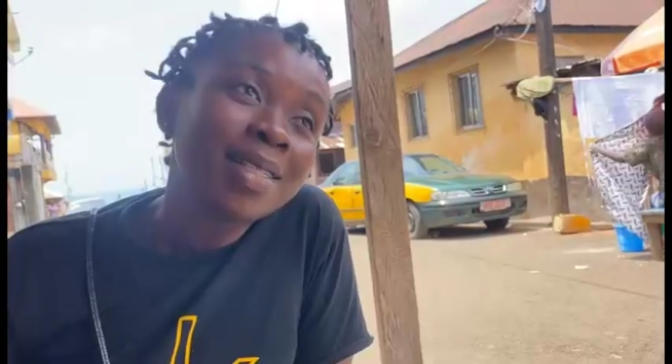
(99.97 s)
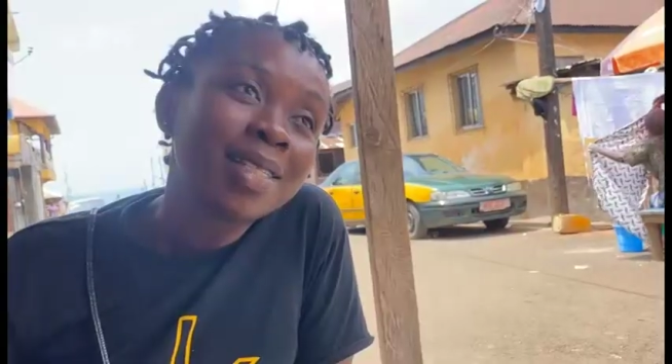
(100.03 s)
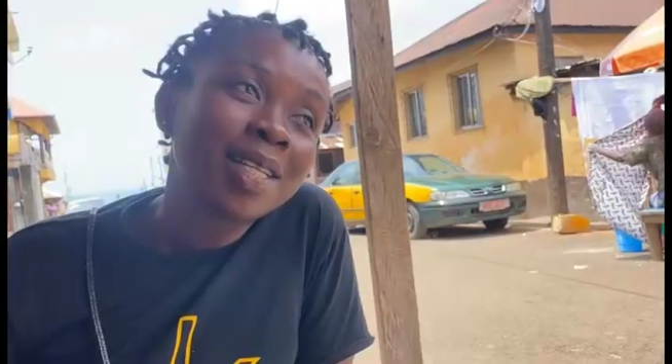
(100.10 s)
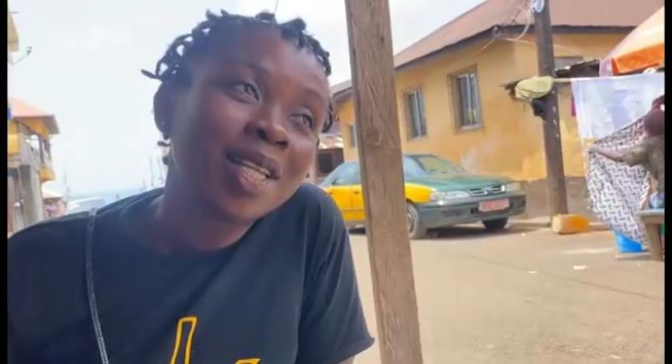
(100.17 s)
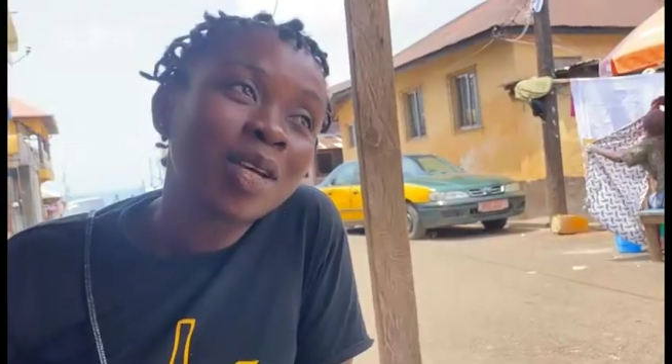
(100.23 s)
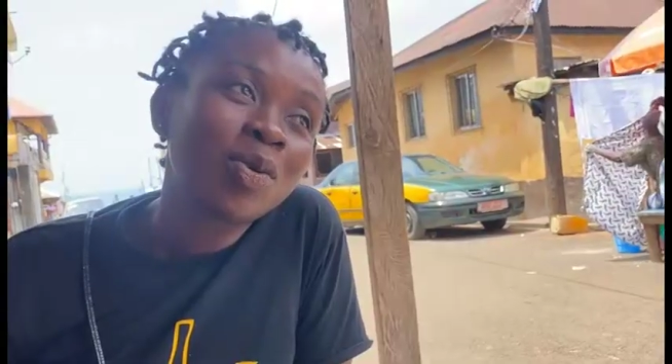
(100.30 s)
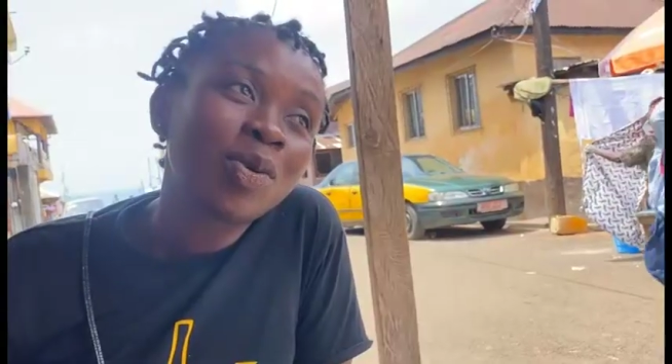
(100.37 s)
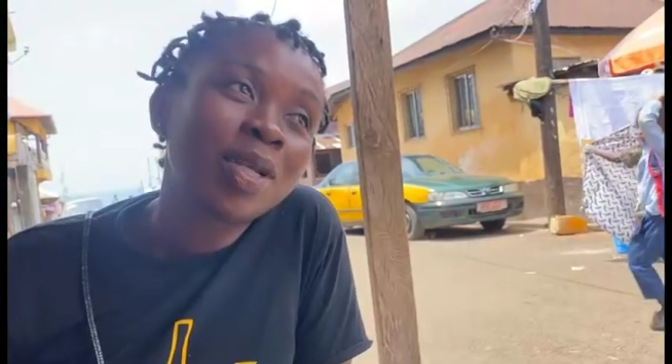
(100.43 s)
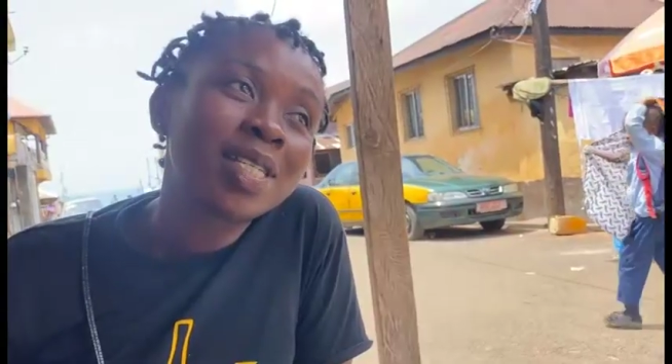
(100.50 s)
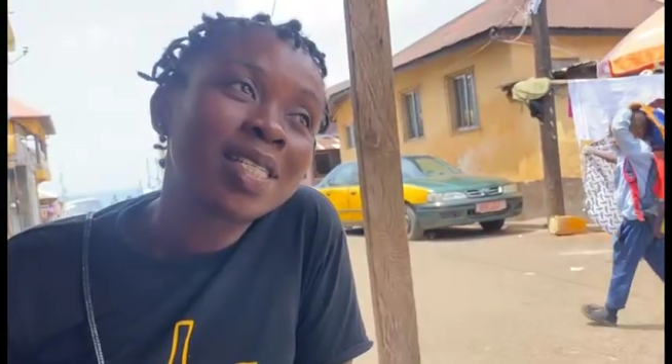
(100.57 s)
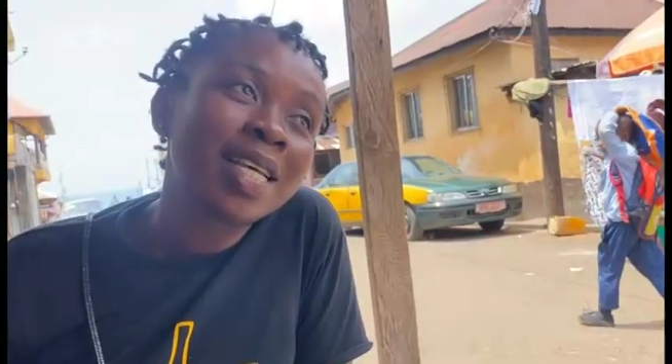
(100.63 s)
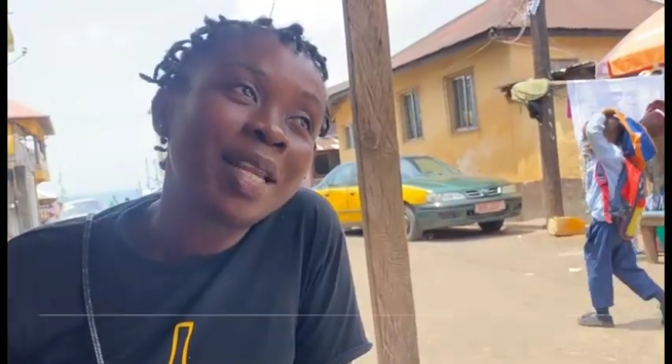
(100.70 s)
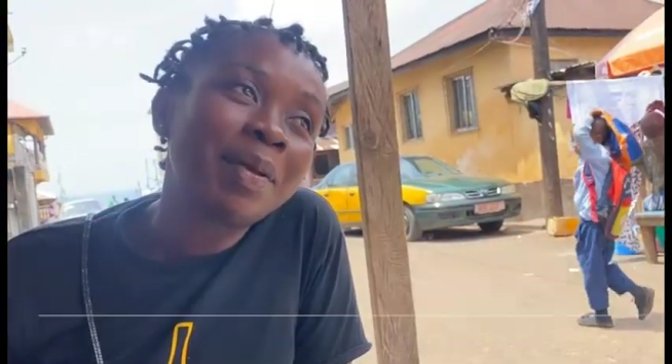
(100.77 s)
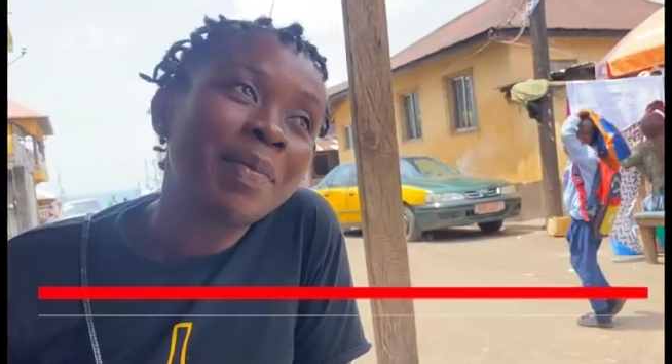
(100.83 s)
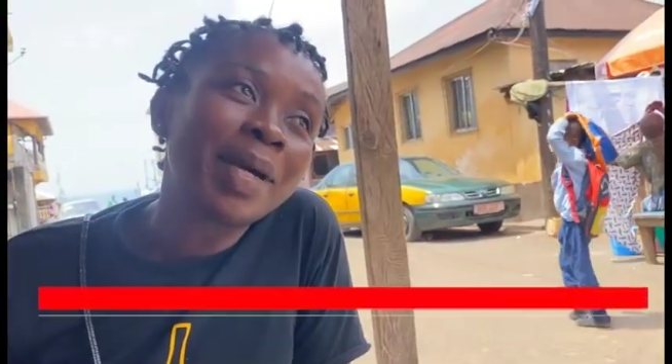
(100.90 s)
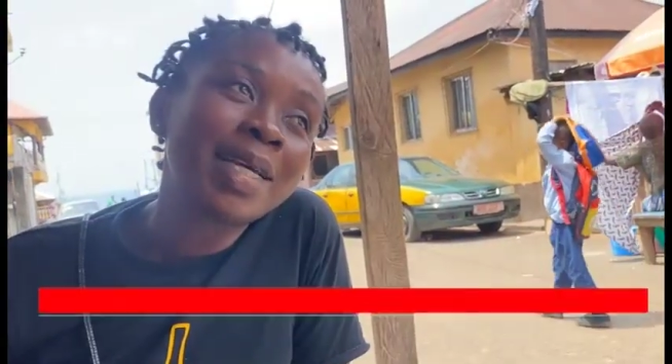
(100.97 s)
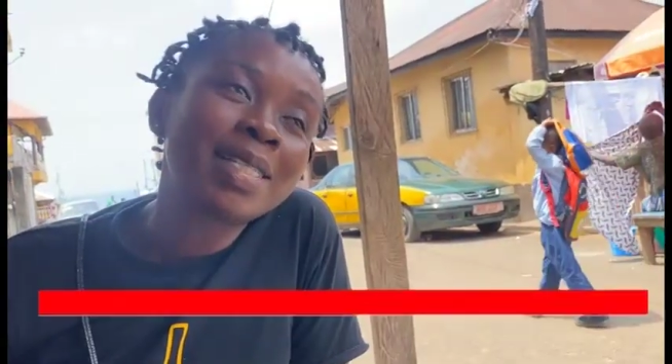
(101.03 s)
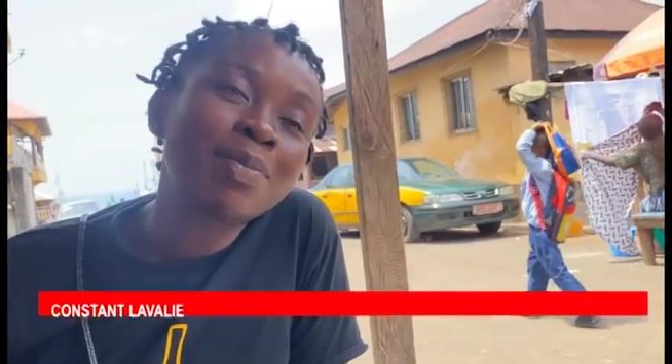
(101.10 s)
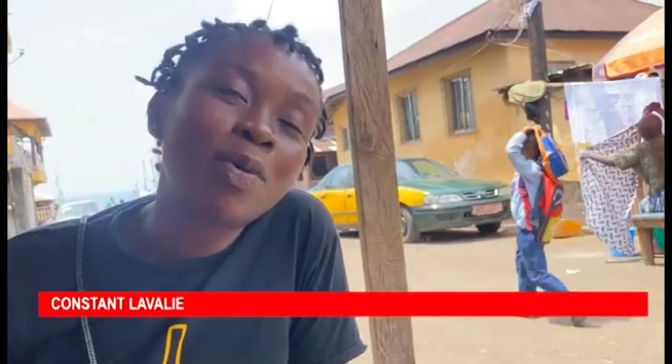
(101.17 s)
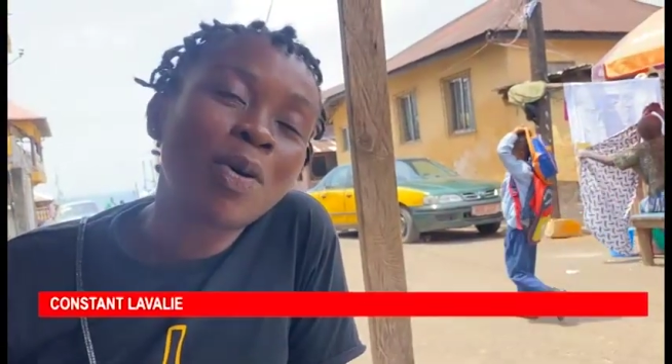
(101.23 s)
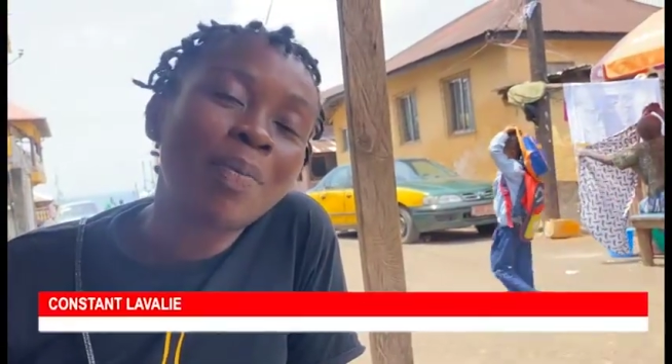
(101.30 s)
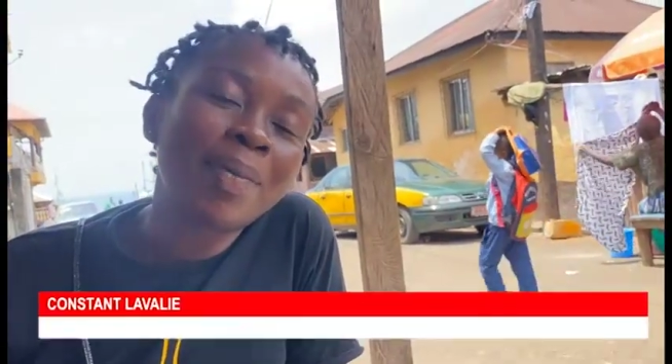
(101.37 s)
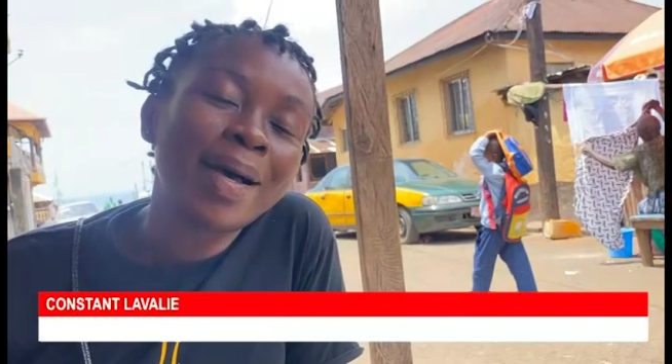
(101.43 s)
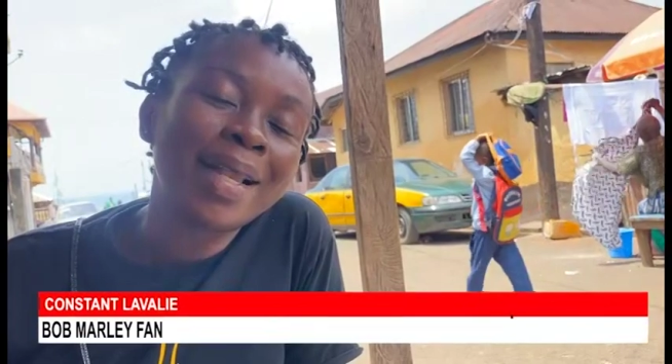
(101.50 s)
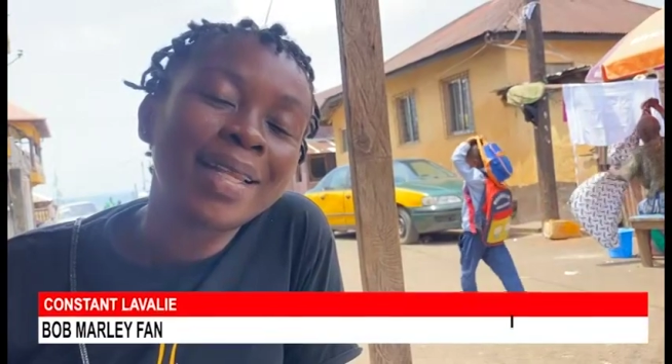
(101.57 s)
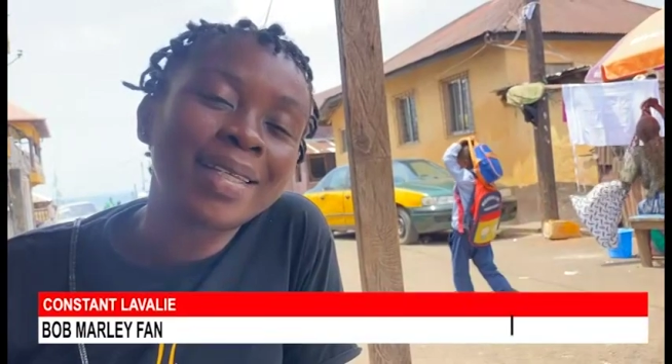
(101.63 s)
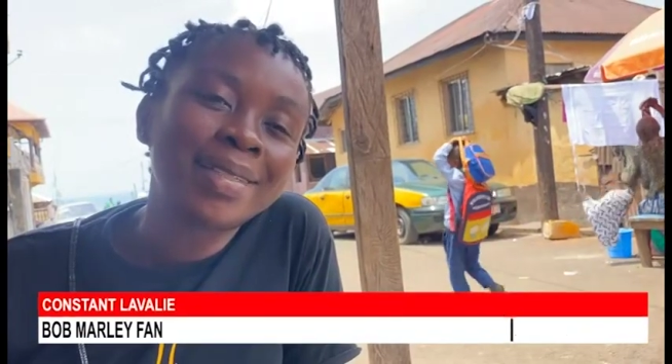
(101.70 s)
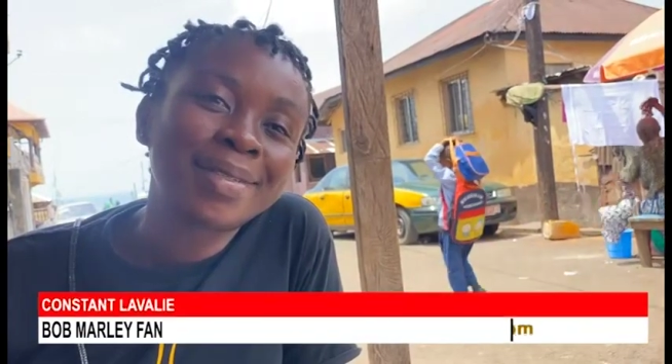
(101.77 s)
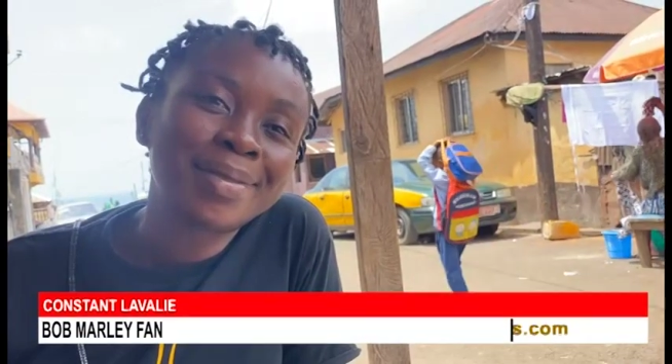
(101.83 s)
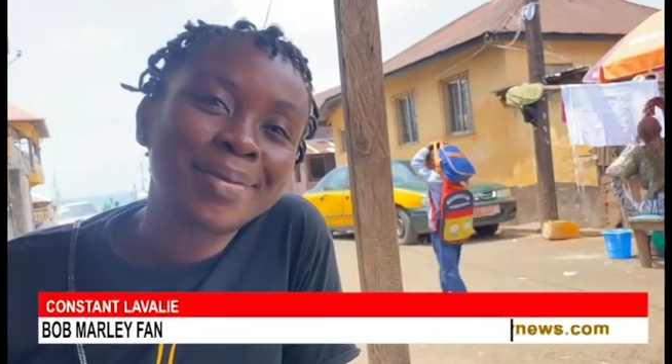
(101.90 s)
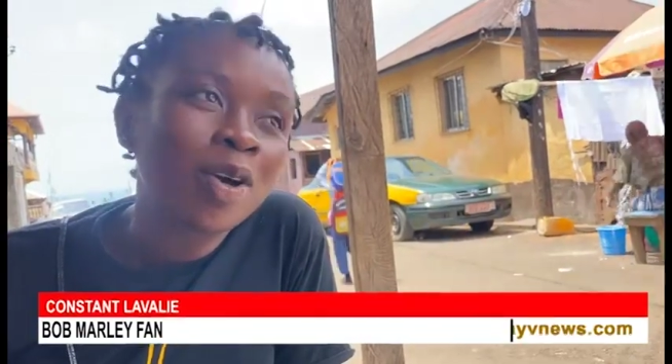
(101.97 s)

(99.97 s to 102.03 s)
Today we celebrate Bob Marley,